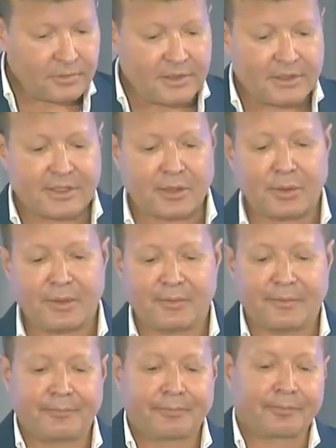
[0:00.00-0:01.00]
So we've
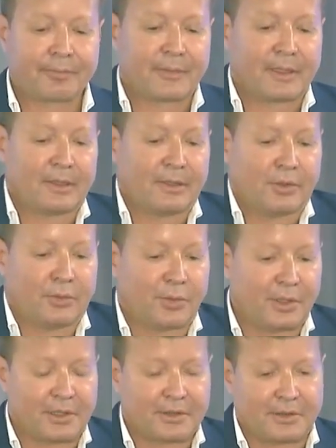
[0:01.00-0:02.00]

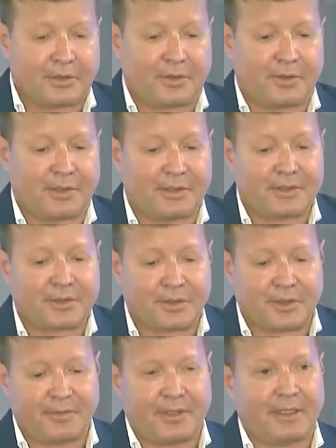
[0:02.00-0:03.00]
worked on
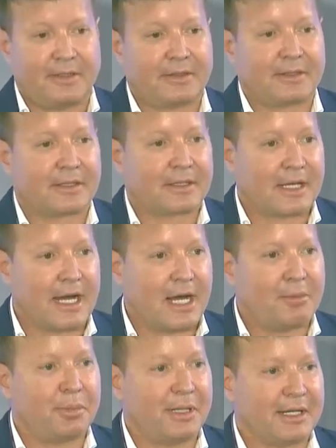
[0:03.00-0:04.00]
sort of a
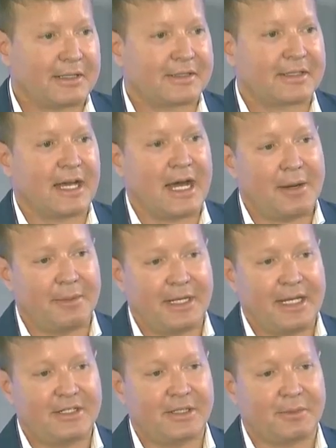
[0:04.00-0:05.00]
complex
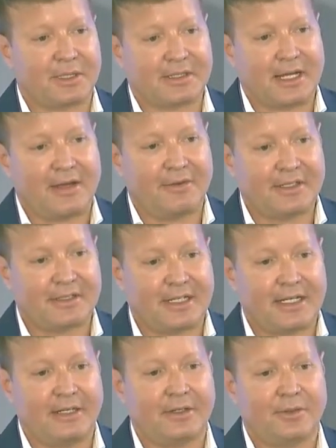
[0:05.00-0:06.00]
combination, because
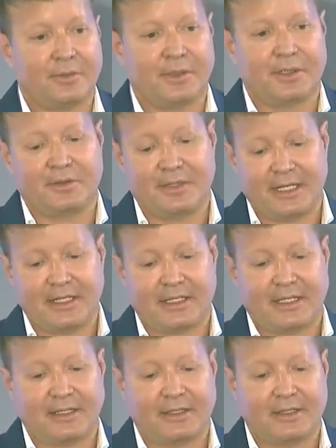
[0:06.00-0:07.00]
obviously when you're
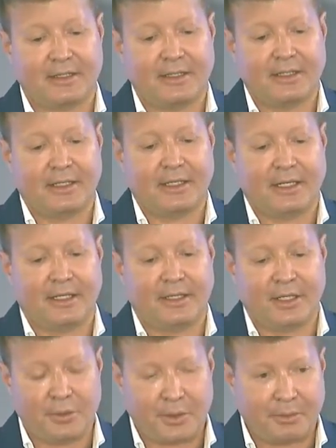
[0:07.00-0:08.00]
dealing in
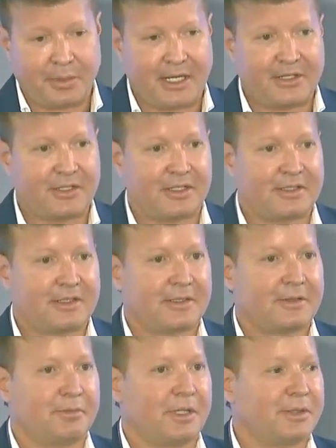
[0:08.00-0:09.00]
human
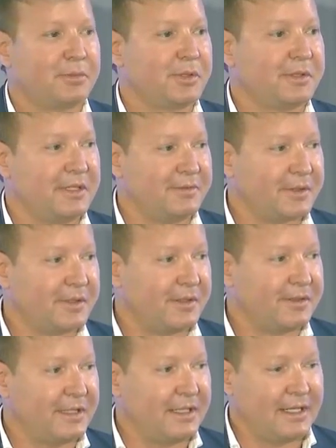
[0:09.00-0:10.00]
patients, much more
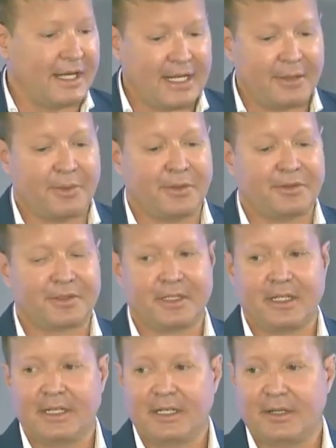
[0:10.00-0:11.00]
difficult than in animals.
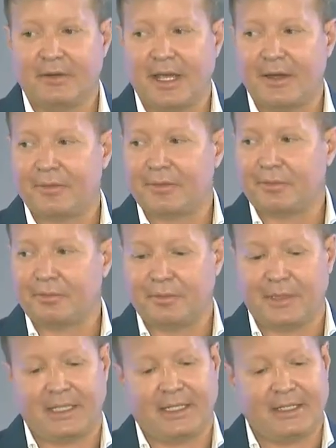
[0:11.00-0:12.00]
You have
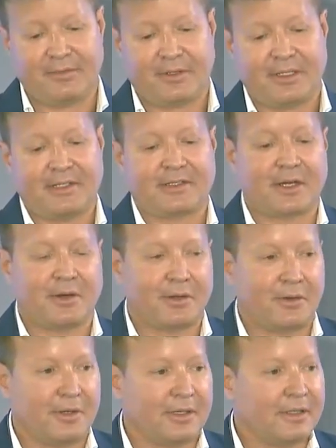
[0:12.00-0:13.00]
many different things going
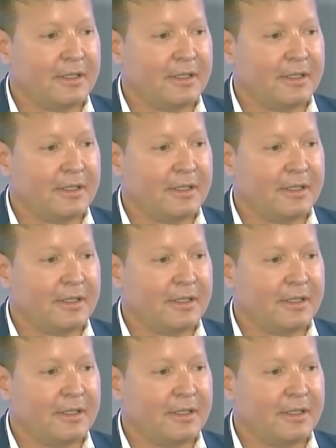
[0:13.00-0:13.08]
on.